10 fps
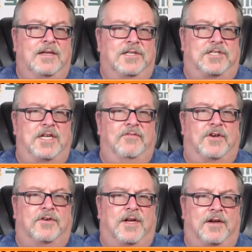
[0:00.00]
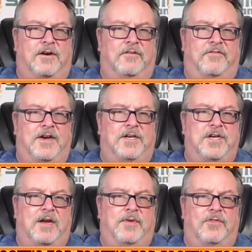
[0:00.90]
Steve Godon, our defending
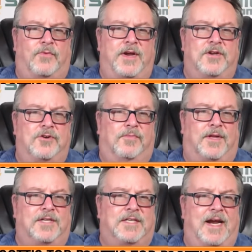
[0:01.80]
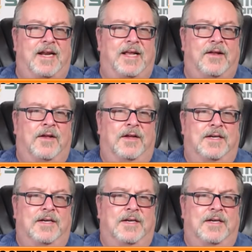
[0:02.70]
champion, 3 and 2, plus 80.